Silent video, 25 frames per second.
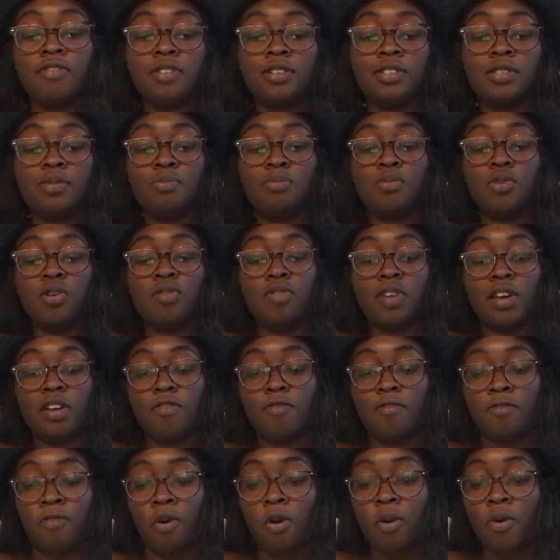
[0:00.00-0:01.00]
is moving
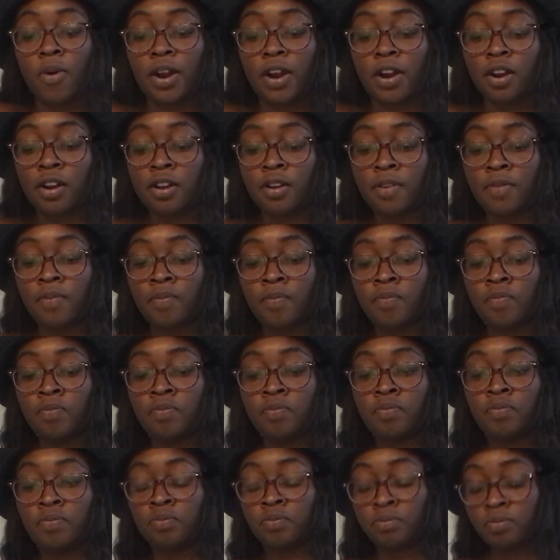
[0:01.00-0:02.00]
forward.
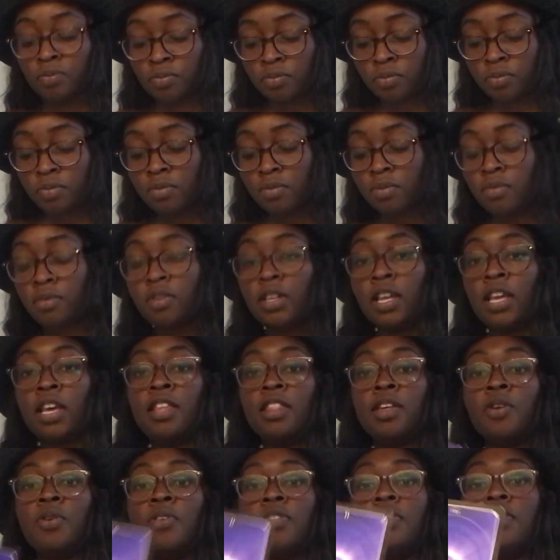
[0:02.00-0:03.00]

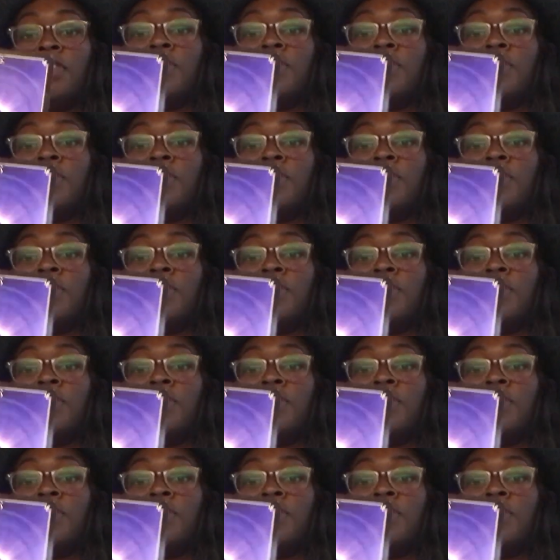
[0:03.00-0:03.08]
And then with